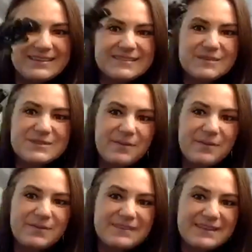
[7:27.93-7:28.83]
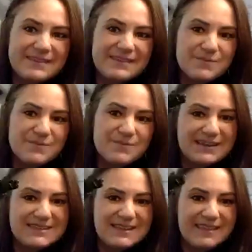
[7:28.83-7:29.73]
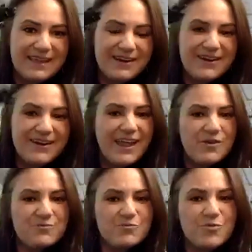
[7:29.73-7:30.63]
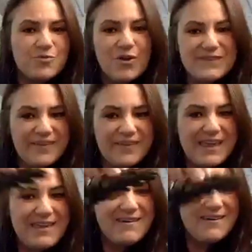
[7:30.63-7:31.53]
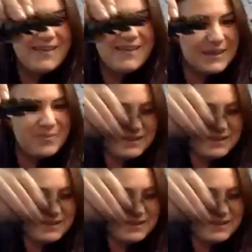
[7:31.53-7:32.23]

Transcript: Sometimes seeds might be tucked in there, roll down the hill and get planted